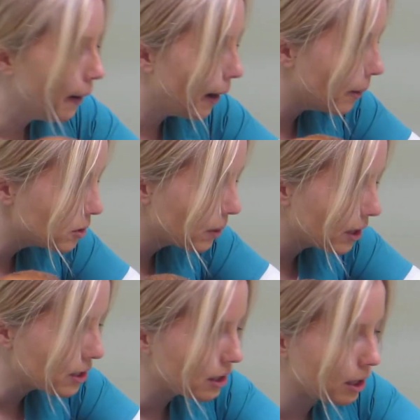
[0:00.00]
So we're going
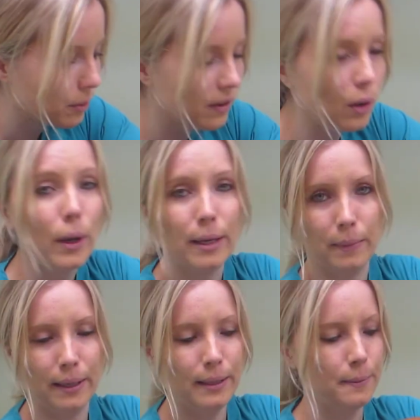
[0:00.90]
to start with the
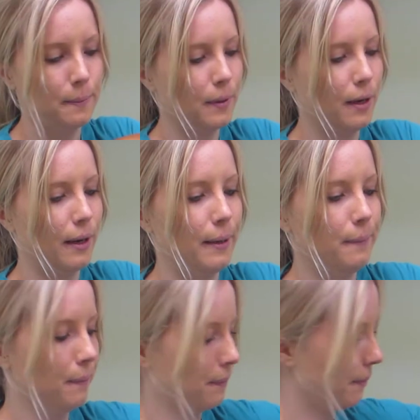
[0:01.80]
ointment. Okay.